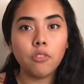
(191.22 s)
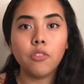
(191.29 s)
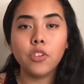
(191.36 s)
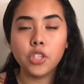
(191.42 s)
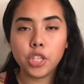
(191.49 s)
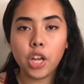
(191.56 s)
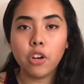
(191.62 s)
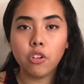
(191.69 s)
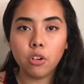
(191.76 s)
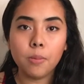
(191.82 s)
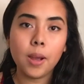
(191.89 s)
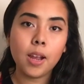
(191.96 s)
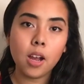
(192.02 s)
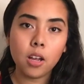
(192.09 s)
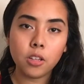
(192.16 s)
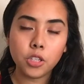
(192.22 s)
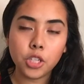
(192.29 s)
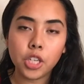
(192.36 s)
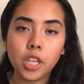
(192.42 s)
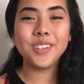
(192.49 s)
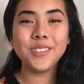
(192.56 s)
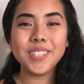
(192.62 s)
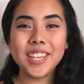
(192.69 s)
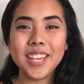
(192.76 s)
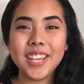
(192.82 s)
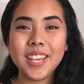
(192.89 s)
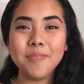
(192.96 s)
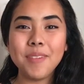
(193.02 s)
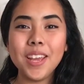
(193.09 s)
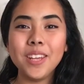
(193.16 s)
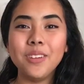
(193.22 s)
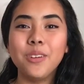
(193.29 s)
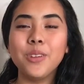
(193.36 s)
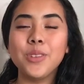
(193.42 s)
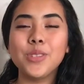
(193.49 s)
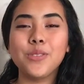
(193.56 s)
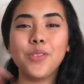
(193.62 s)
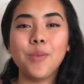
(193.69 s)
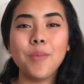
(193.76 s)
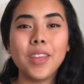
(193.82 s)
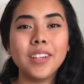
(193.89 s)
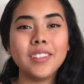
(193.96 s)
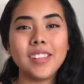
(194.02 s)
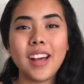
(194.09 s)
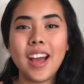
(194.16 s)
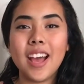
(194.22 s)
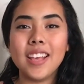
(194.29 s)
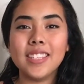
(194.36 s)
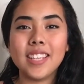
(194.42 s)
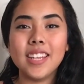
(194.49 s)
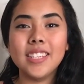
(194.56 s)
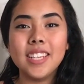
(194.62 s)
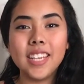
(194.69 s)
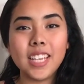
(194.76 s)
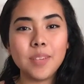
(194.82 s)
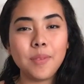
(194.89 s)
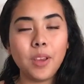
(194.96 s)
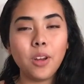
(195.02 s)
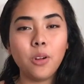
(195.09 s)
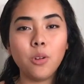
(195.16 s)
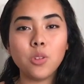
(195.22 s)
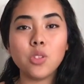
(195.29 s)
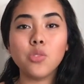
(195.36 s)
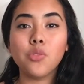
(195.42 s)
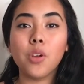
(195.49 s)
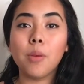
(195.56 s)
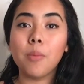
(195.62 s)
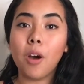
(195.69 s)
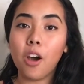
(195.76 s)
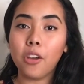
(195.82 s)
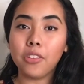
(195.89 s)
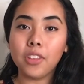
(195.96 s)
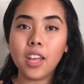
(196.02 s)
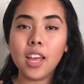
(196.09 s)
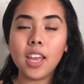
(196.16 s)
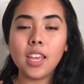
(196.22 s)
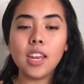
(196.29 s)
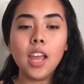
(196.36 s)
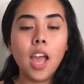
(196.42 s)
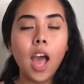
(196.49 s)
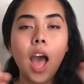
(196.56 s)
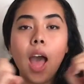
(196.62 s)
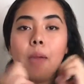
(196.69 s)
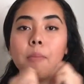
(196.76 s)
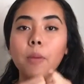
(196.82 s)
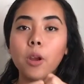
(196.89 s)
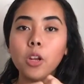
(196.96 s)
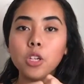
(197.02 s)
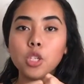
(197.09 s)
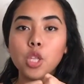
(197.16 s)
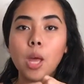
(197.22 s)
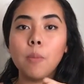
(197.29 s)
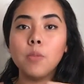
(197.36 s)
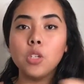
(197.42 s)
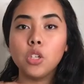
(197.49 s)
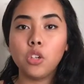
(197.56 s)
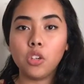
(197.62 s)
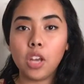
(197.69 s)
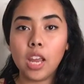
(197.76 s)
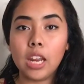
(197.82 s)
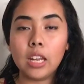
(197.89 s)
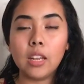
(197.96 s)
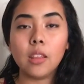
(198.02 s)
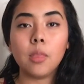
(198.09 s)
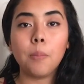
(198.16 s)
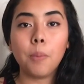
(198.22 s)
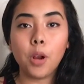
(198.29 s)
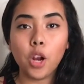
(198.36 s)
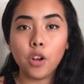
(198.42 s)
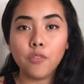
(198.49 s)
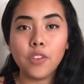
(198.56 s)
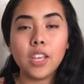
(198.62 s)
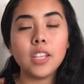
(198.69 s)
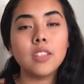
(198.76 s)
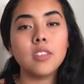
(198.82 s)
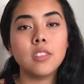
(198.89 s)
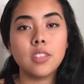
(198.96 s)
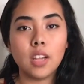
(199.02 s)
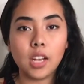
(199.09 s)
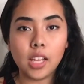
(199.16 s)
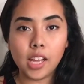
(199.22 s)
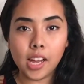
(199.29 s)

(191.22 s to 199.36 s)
for general biology. So taking my notes from in class and taking my notes from online, I merged them to create the perfect study